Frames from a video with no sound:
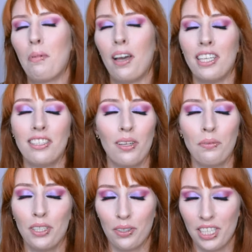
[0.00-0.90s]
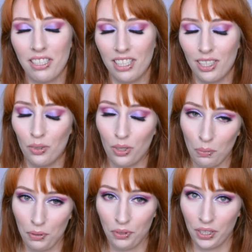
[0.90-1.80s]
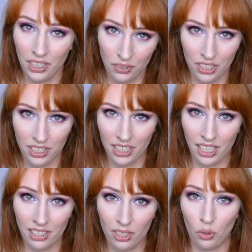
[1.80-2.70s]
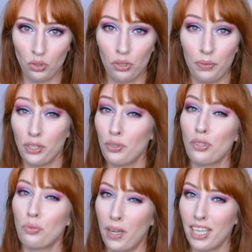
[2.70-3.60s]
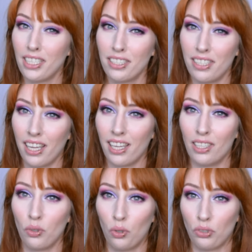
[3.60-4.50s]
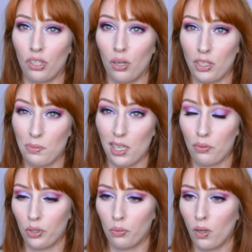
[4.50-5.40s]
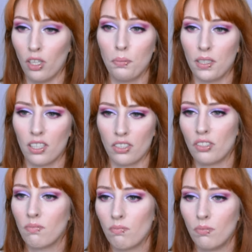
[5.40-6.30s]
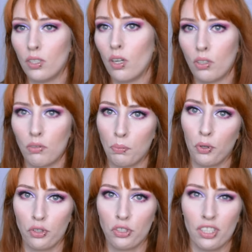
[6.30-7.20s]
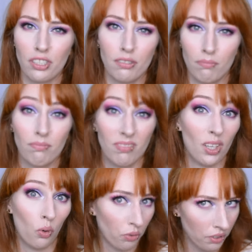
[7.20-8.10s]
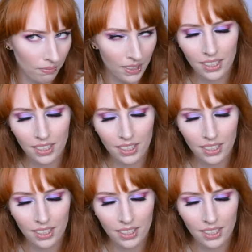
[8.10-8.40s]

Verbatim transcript: But it's something you can easily look up if you're interested in that. And it also reduces waste and it also is better for your wallet because you don't have to purchase it that often.